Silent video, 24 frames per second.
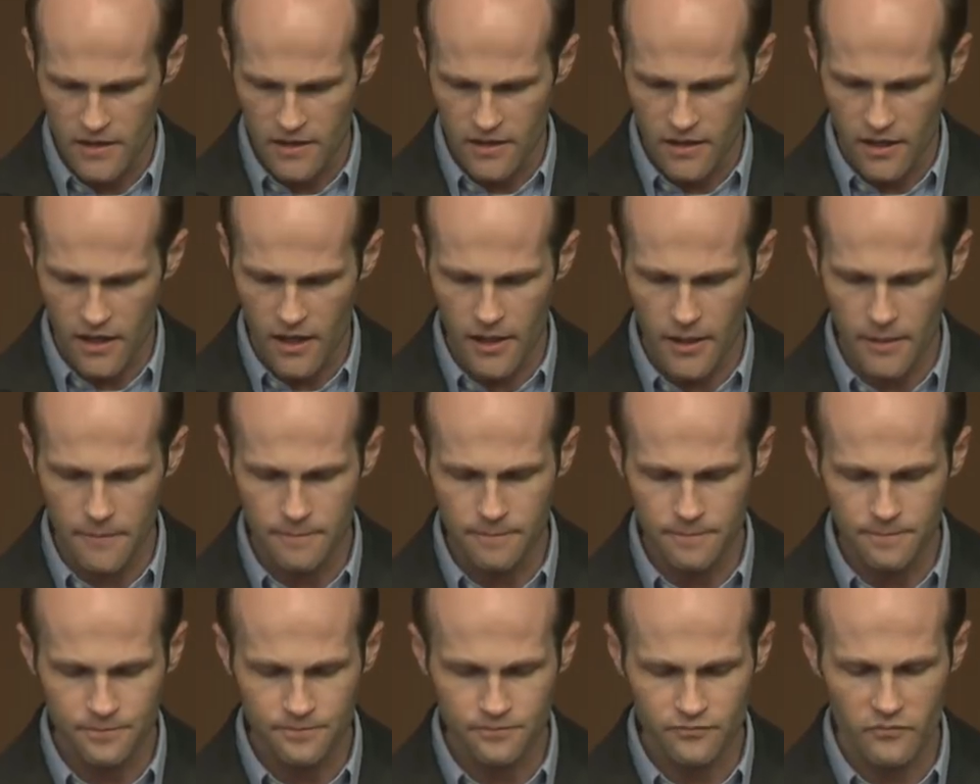
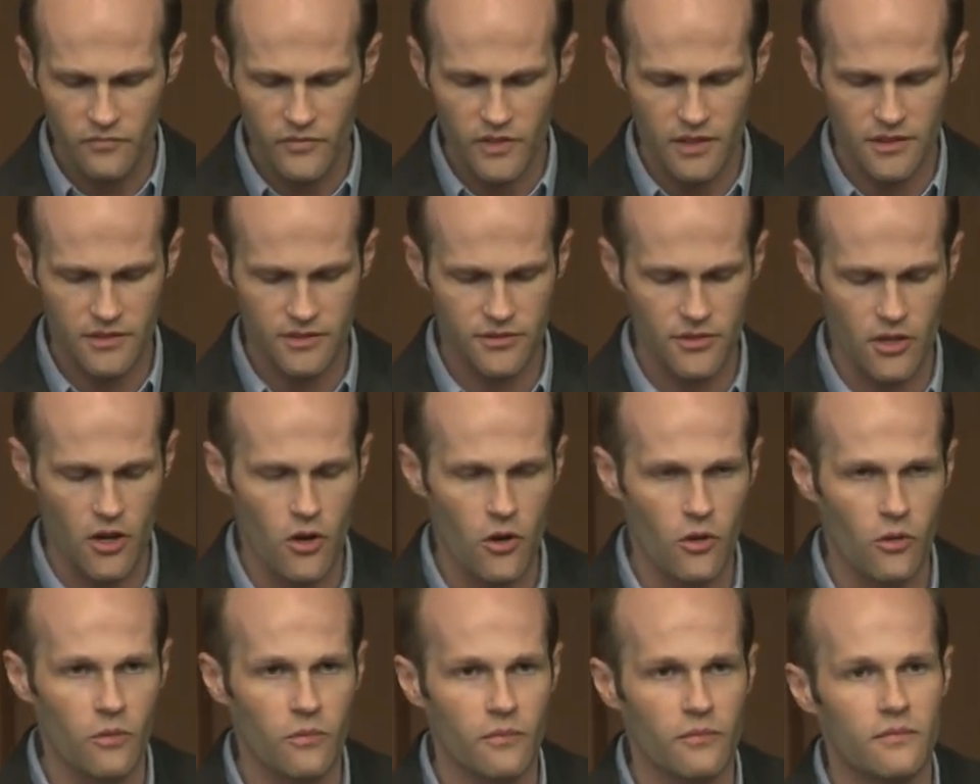Um,
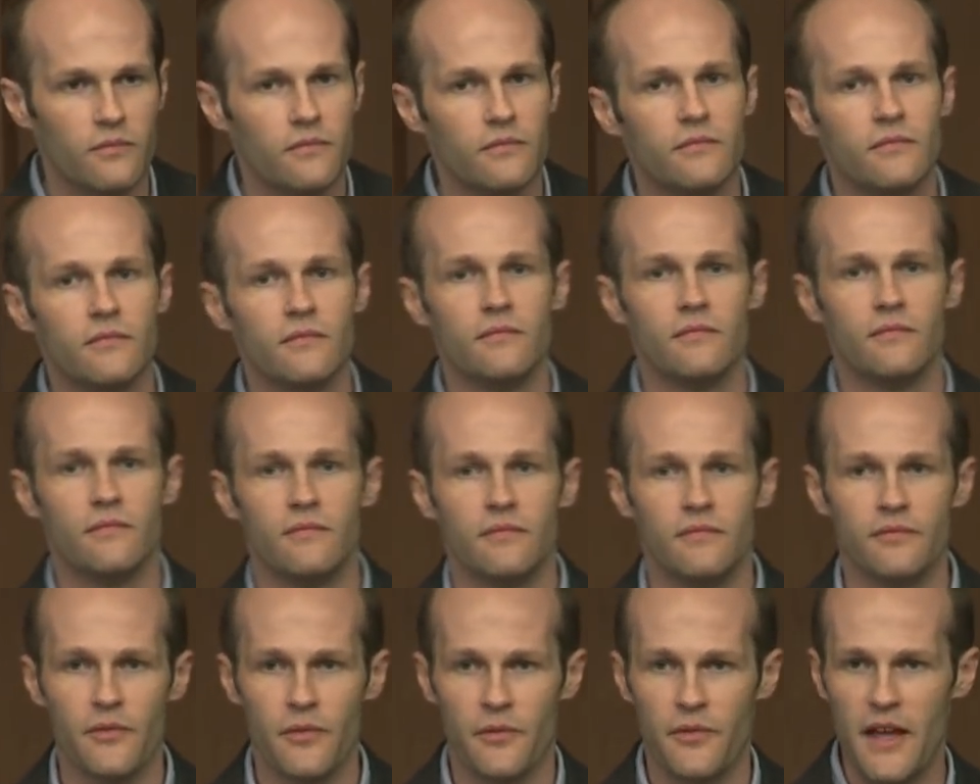so
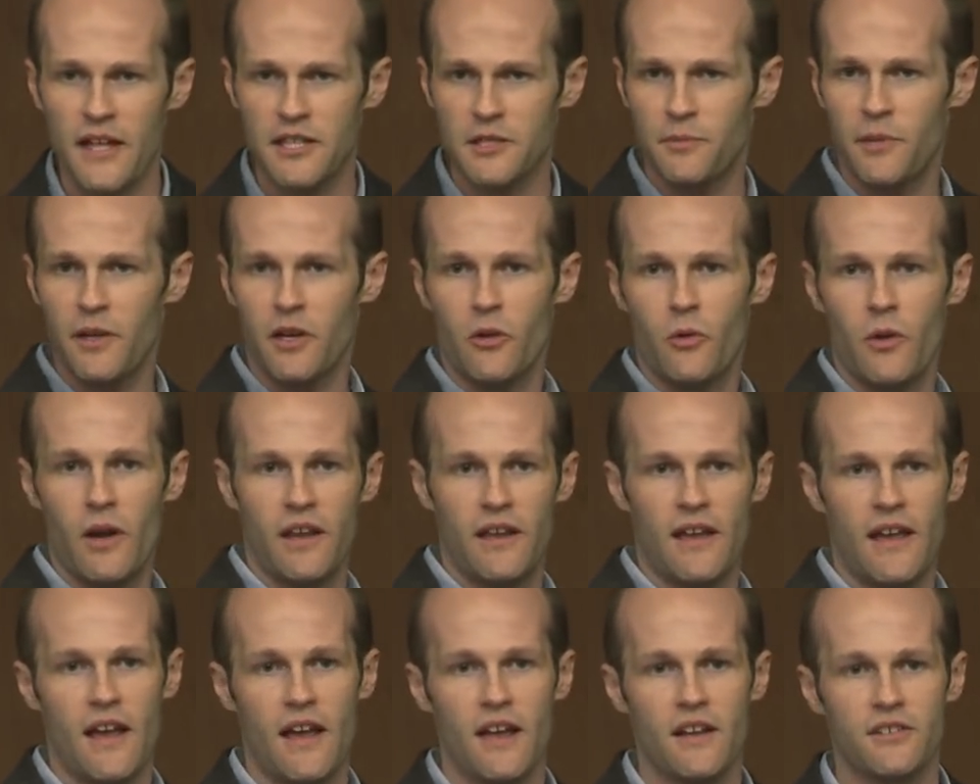that's Bitcoin
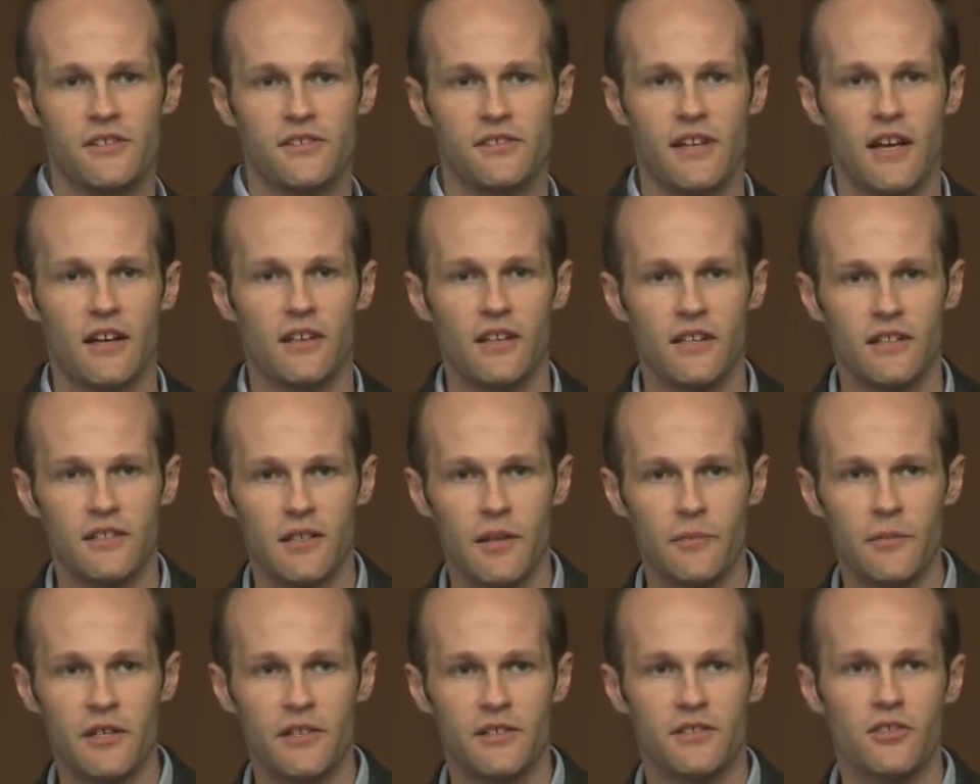Cash. Now let,
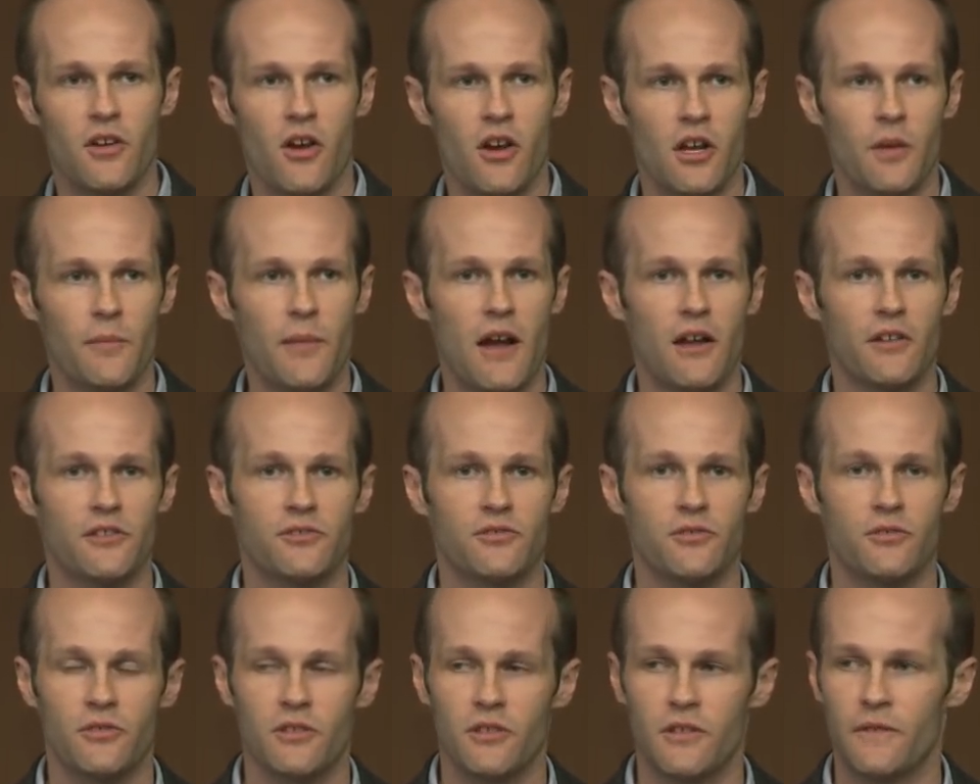let me talk about
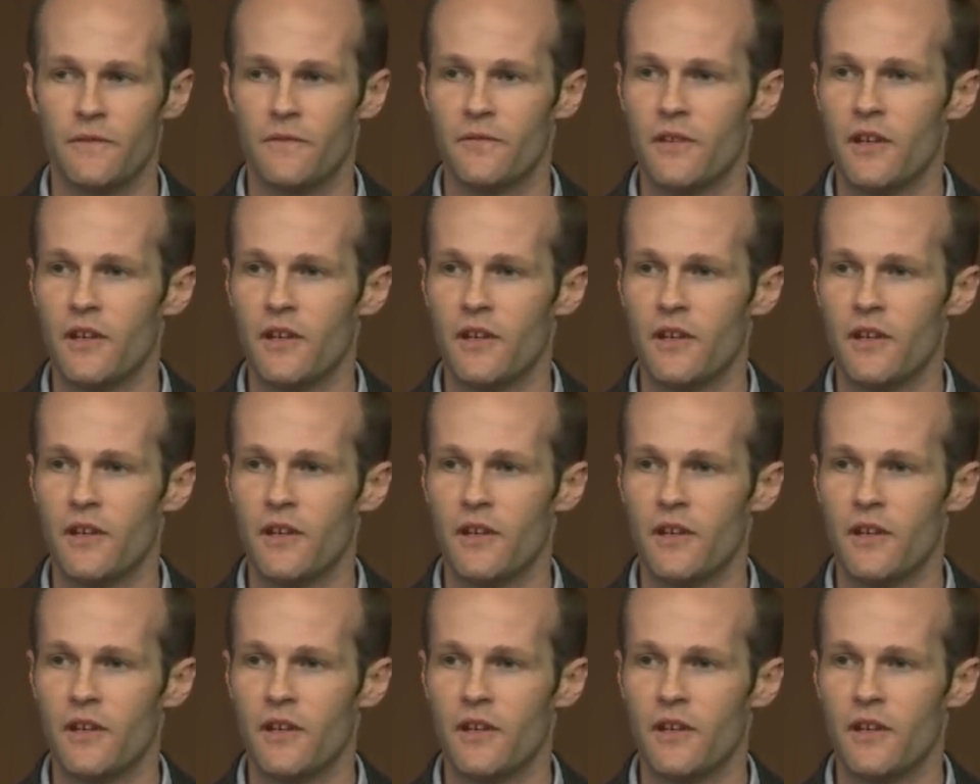sort of